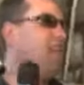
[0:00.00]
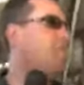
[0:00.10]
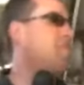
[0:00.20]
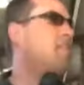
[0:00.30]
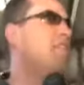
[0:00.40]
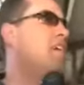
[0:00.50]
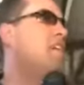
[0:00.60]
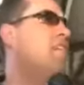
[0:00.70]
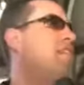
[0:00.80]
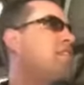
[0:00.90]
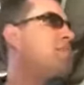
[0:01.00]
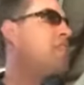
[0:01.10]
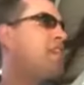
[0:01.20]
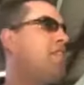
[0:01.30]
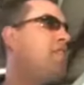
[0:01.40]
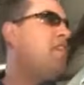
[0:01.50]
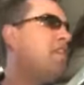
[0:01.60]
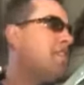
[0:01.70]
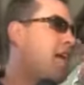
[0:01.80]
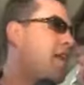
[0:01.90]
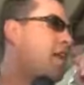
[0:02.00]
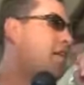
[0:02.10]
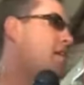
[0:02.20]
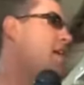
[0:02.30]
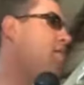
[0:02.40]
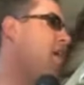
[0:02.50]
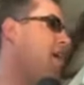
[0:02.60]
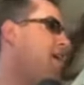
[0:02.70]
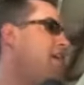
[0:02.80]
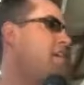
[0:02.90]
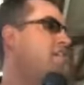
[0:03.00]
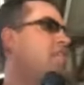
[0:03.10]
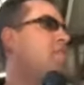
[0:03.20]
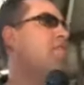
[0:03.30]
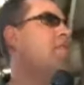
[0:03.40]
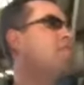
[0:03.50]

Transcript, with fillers: Absolutely. And this particular filly's got a hay rack here with uh,